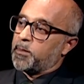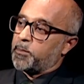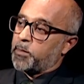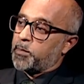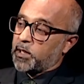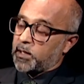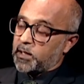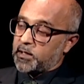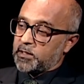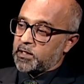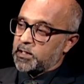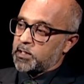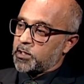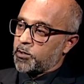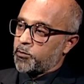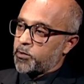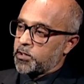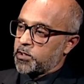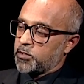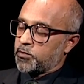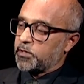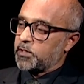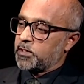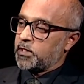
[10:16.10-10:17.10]
Bangladeshi
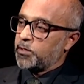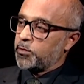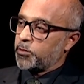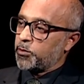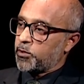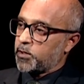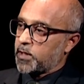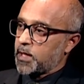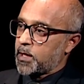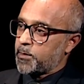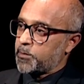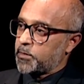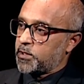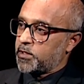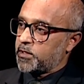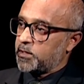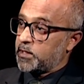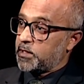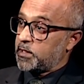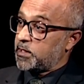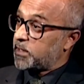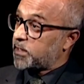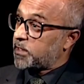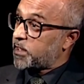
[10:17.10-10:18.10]
restaurants in Northampton
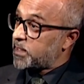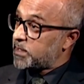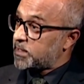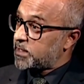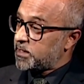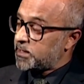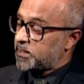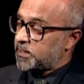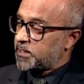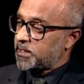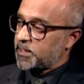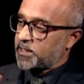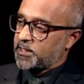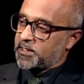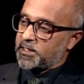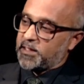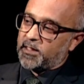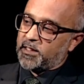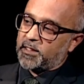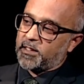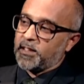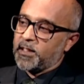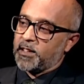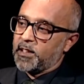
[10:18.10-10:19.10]
in the
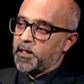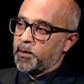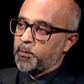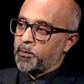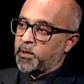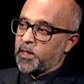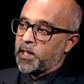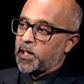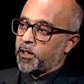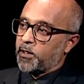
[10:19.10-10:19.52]
1960s. Your that,